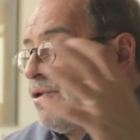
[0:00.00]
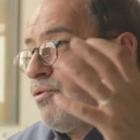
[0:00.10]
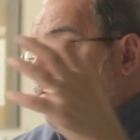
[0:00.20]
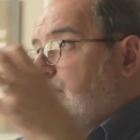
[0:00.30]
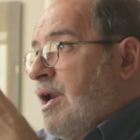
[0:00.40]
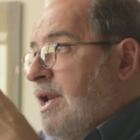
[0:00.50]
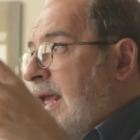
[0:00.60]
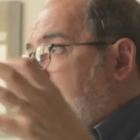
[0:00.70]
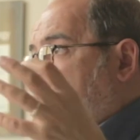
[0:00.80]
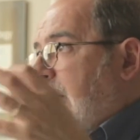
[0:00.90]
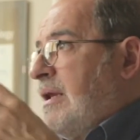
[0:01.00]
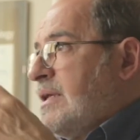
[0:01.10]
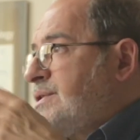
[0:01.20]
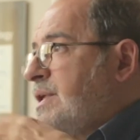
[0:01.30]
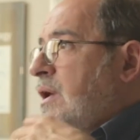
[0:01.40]
between brain
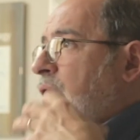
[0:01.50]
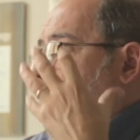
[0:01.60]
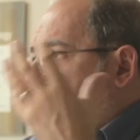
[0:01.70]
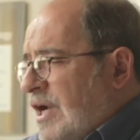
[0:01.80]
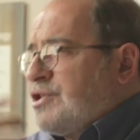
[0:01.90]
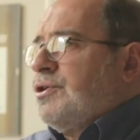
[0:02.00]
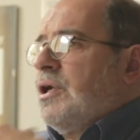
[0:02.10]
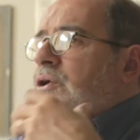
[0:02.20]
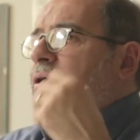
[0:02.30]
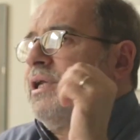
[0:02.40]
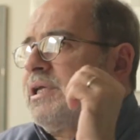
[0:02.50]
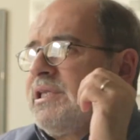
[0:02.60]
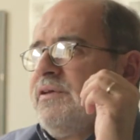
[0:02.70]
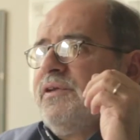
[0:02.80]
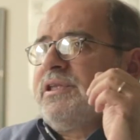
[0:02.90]
areas, of functional
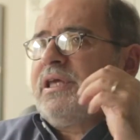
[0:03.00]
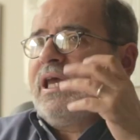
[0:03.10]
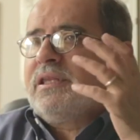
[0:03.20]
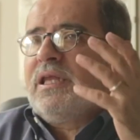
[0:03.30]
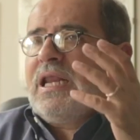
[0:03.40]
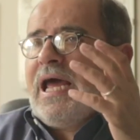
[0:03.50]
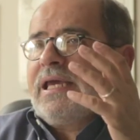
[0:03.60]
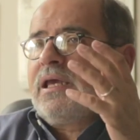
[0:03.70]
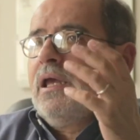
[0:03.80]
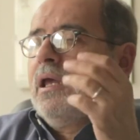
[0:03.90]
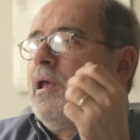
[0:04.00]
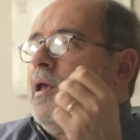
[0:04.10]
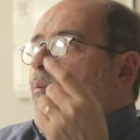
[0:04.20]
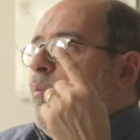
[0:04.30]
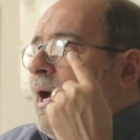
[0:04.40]
connectivity and the like.
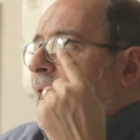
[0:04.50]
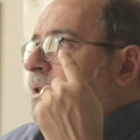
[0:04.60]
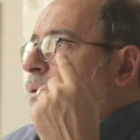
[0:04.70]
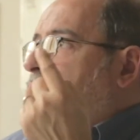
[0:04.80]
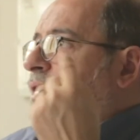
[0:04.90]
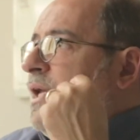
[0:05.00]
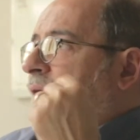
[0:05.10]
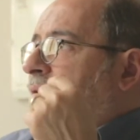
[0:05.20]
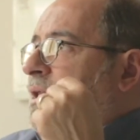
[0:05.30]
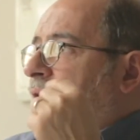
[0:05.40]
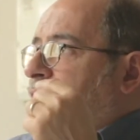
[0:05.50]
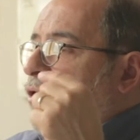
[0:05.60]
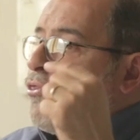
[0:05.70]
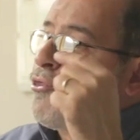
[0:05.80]
But with the idea that